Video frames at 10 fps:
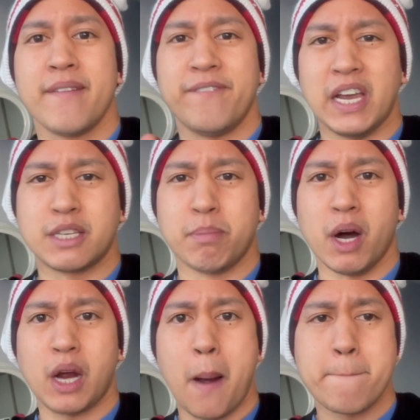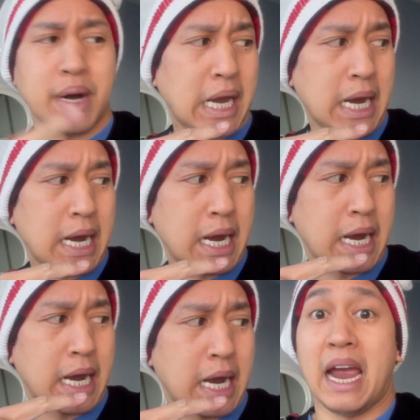Facebook,
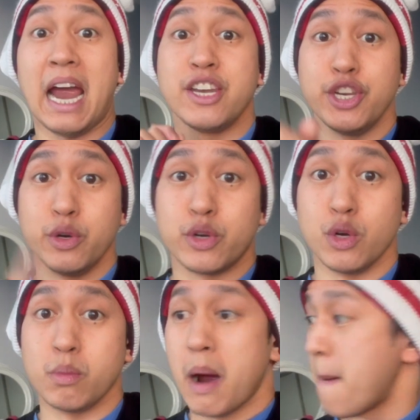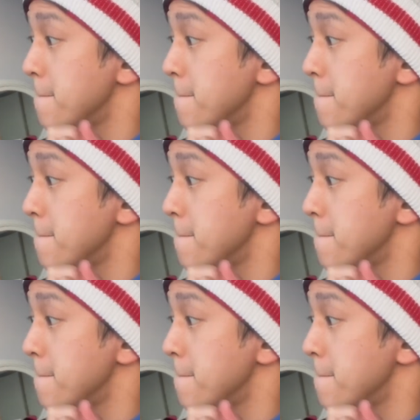and YouTube.